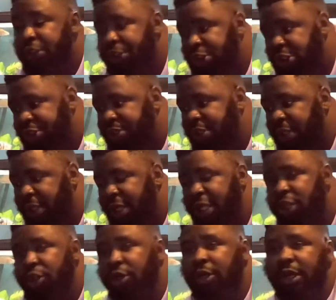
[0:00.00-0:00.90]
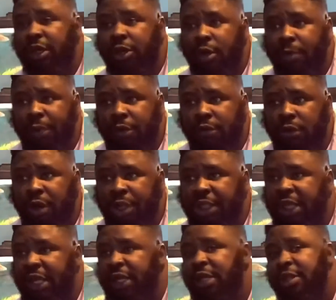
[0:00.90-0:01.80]
just in case you come
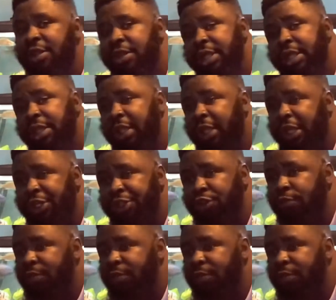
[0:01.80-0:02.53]
across any of these issues.